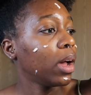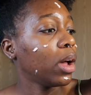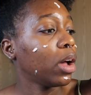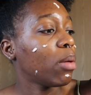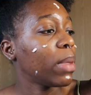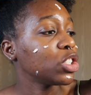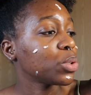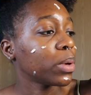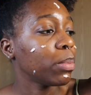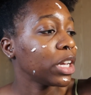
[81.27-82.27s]
Um, I
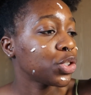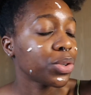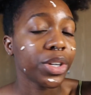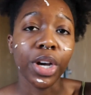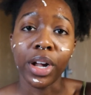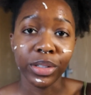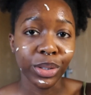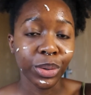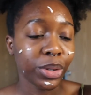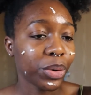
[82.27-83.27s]
just wanna make sure y'all are
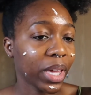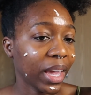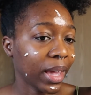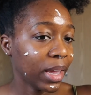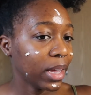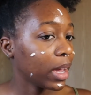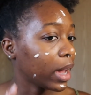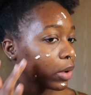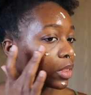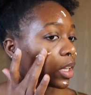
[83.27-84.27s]
doing okay
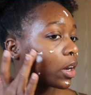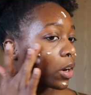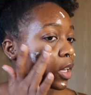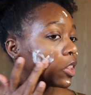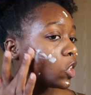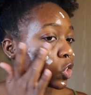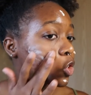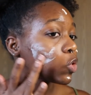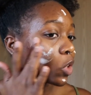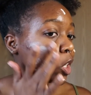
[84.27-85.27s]
out there in these
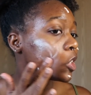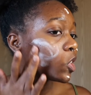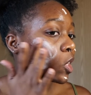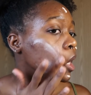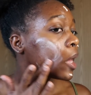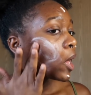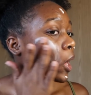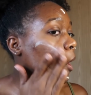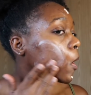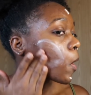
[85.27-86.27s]
streets.
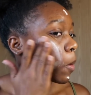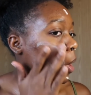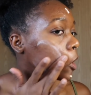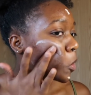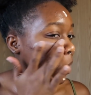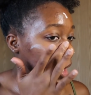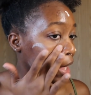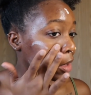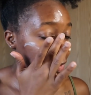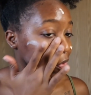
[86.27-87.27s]
Um, I know
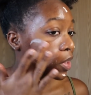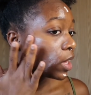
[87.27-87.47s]
life